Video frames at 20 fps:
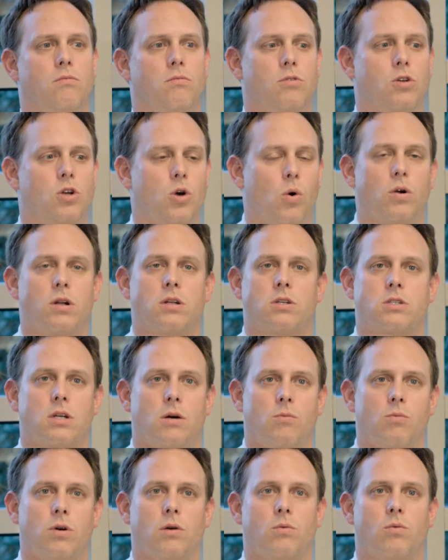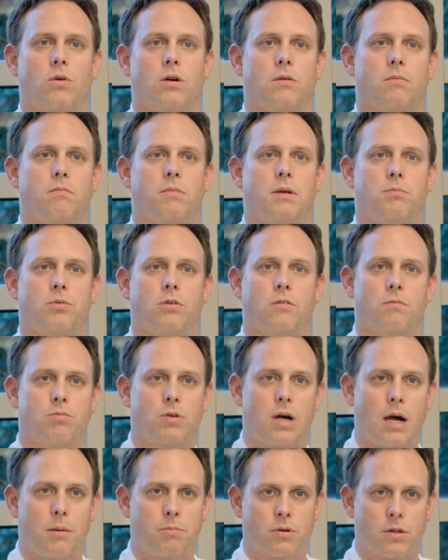going to somewhere where people have
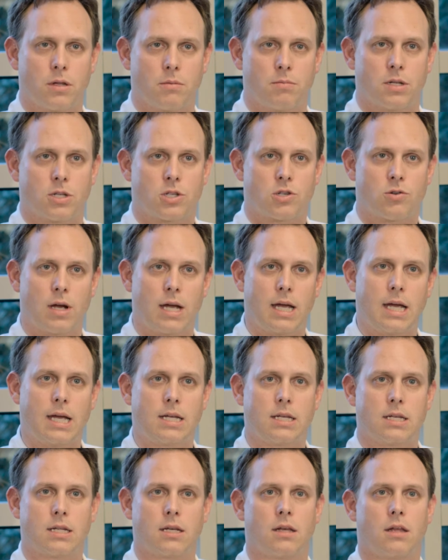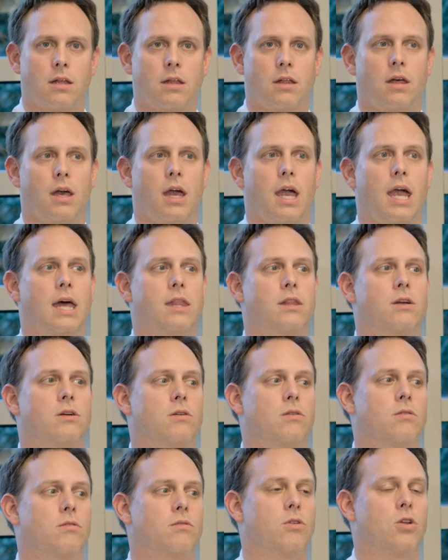properly been trained and
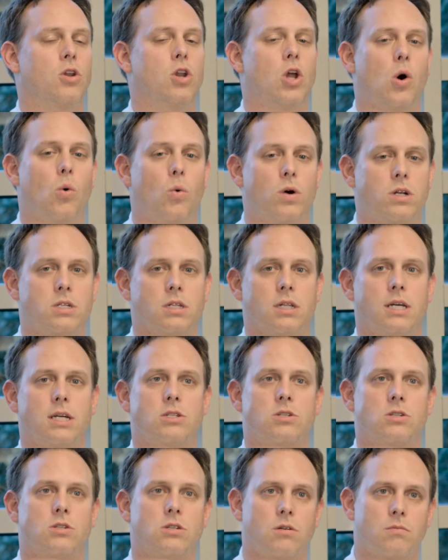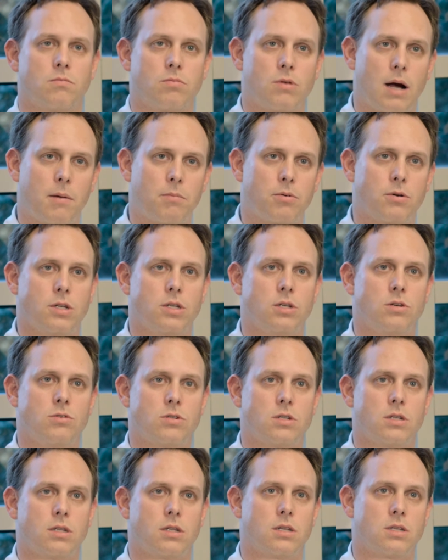they know which lasers are proper to
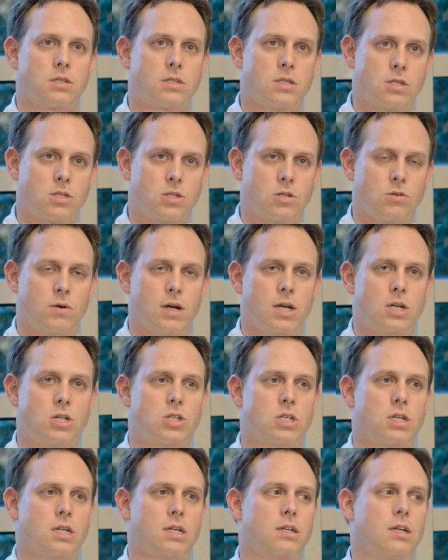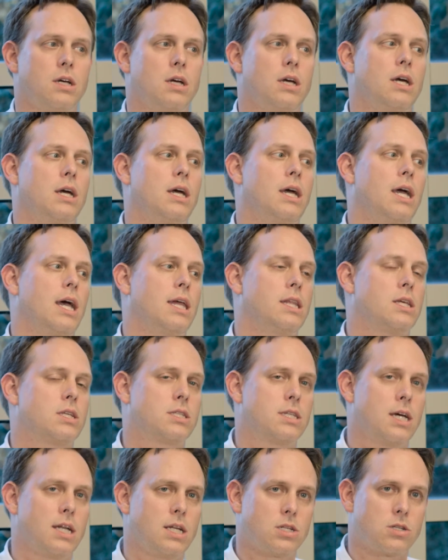use in this situation, and the
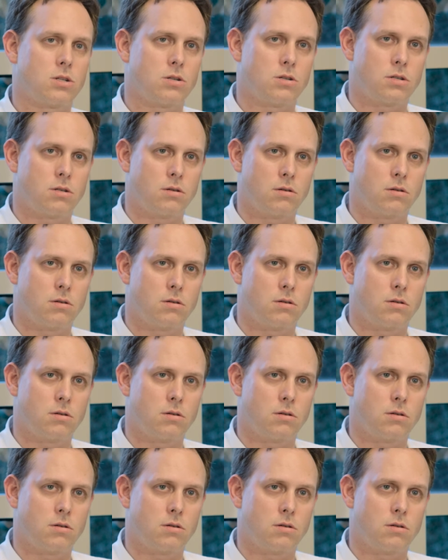settings are,